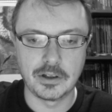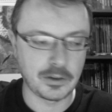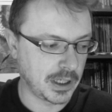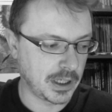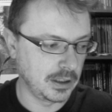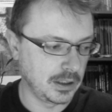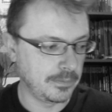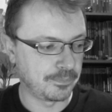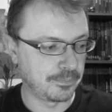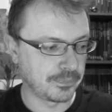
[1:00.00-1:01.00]
quickly,
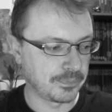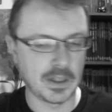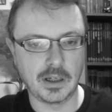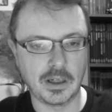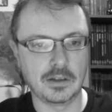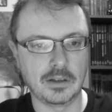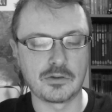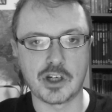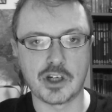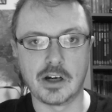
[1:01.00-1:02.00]
and to
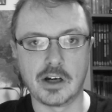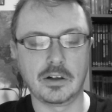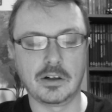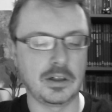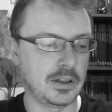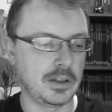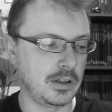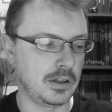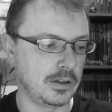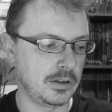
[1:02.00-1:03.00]
share
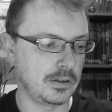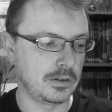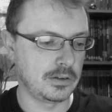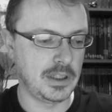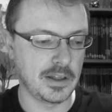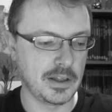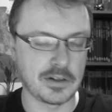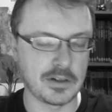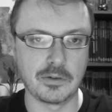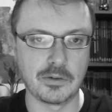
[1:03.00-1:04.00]
the
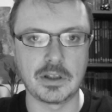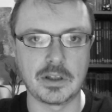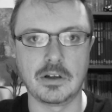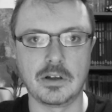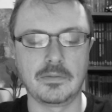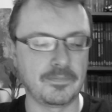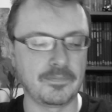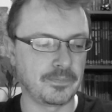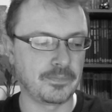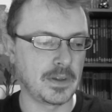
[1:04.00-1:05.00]
answer with
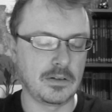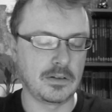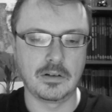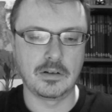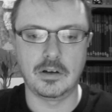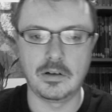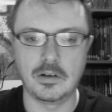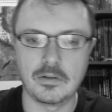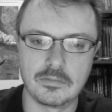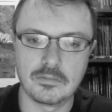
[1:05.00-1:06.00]
uh,
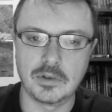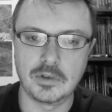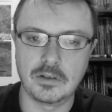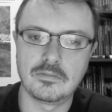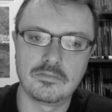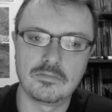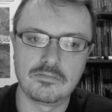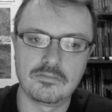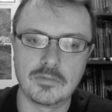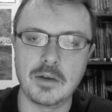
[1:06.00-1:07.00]

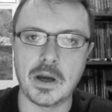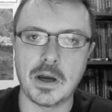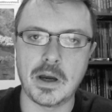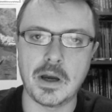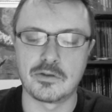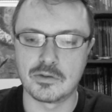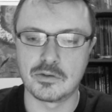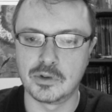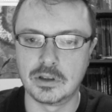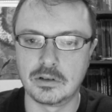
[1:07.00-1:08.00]
game masters who
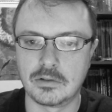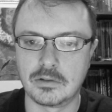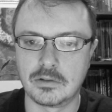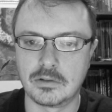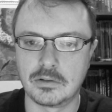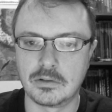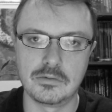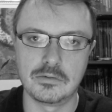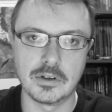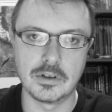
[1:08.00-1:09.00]
would like to
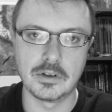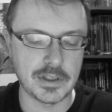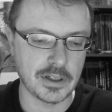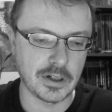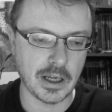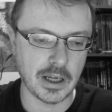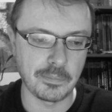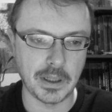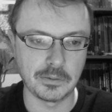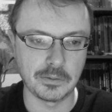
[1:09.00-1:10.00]
start a
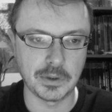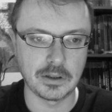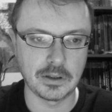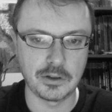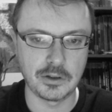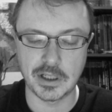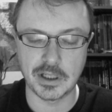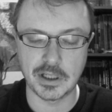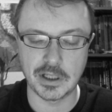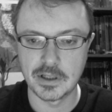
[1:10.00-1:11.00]
campaign using
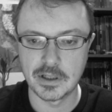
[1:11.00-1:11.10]
GURPS.